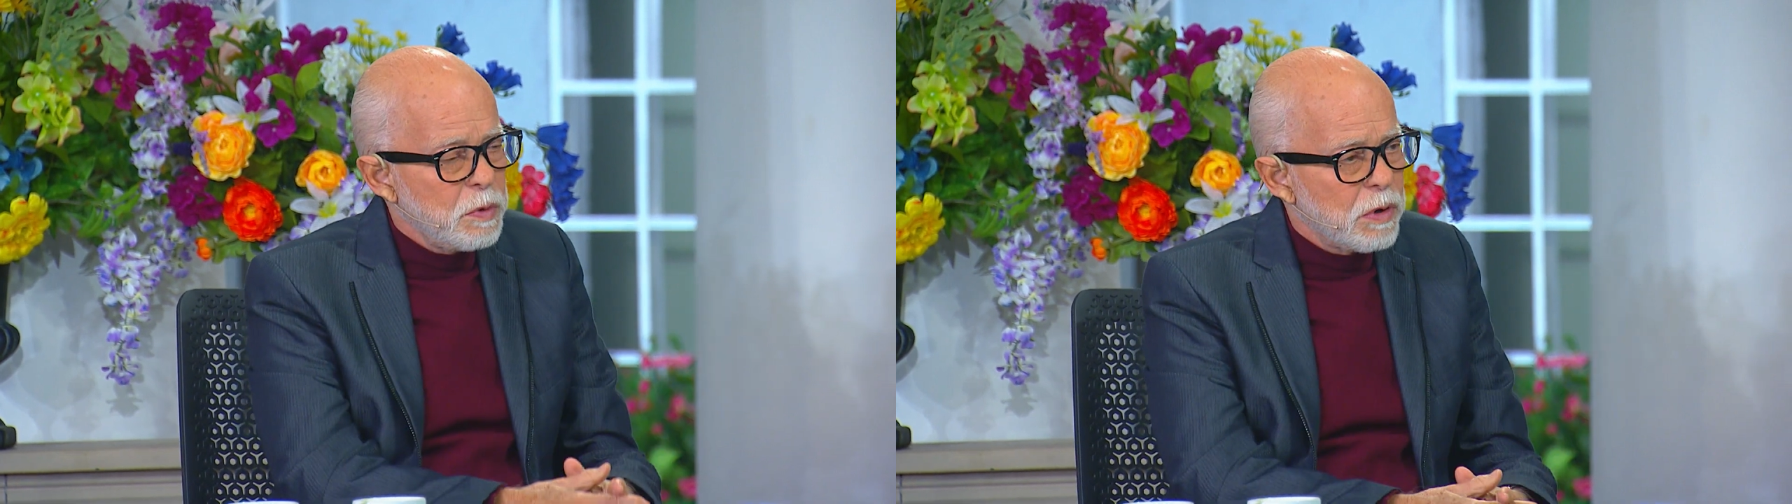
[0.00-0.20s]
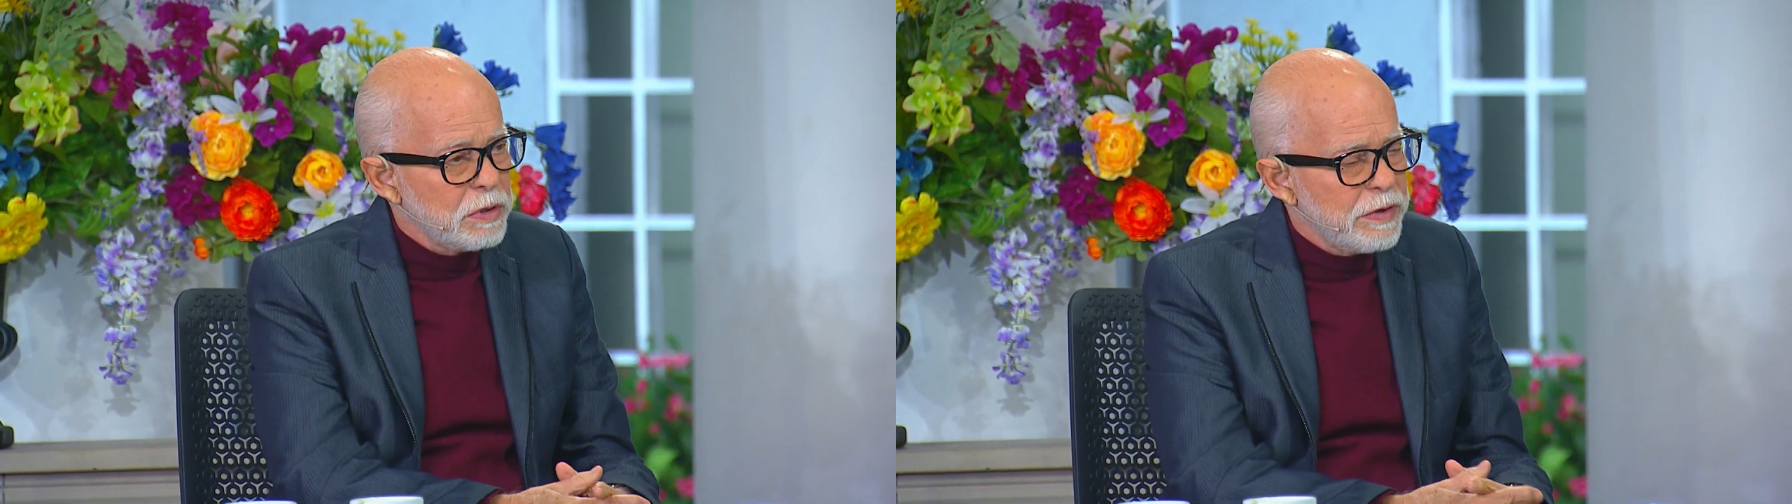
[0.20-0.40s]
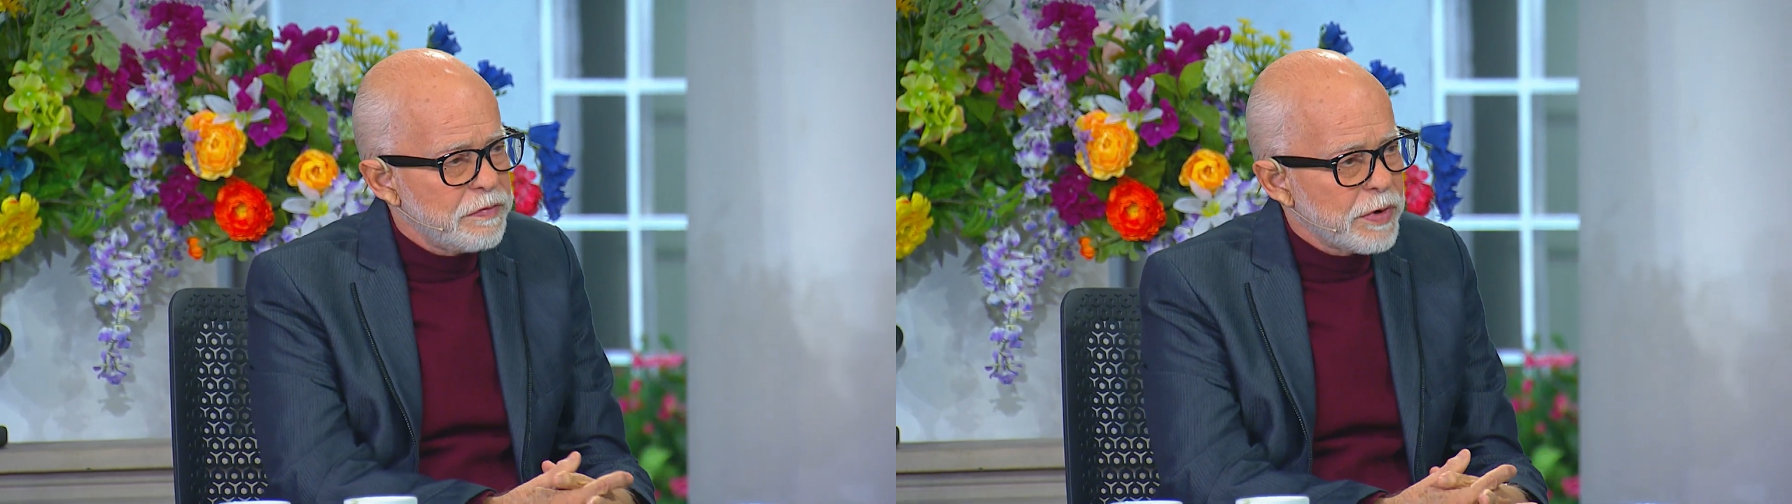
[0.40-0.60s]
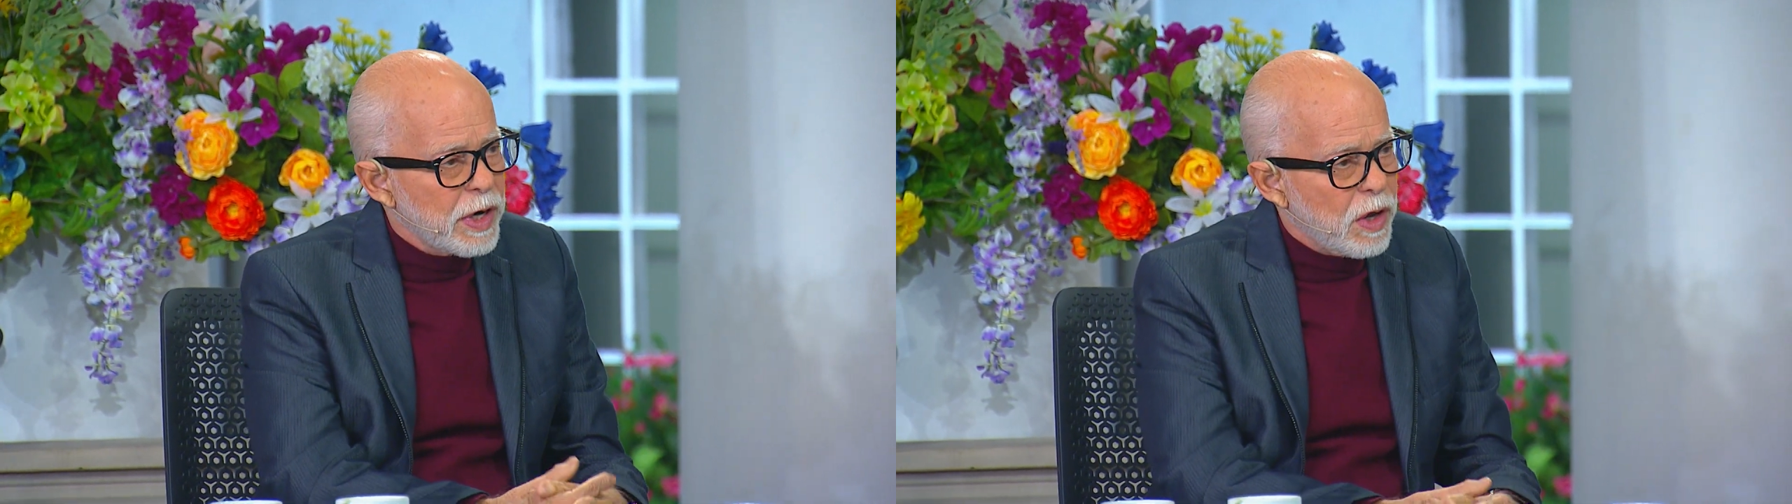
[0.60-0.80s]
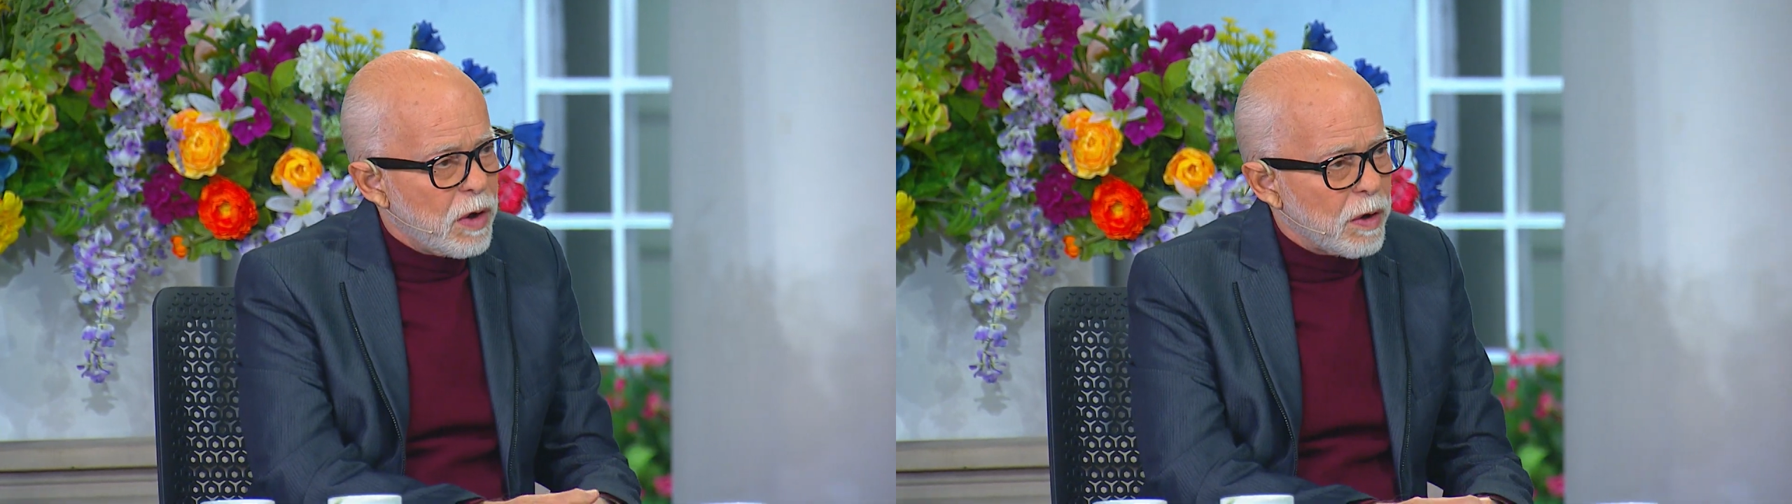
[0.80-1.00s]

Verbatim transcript: won't live very long. You're in